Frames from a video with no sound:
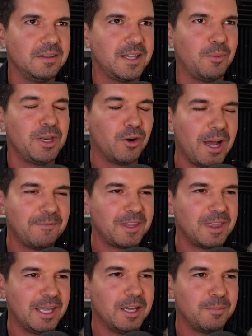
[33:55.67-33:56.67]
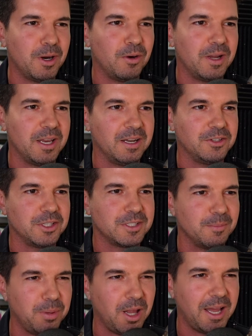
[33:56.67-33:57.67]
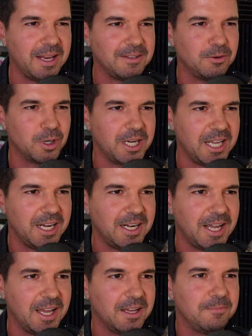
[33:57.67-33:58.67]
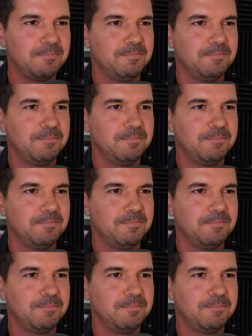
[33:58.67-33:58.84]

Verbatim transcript: that we don't have to think about and just apply it to our day to day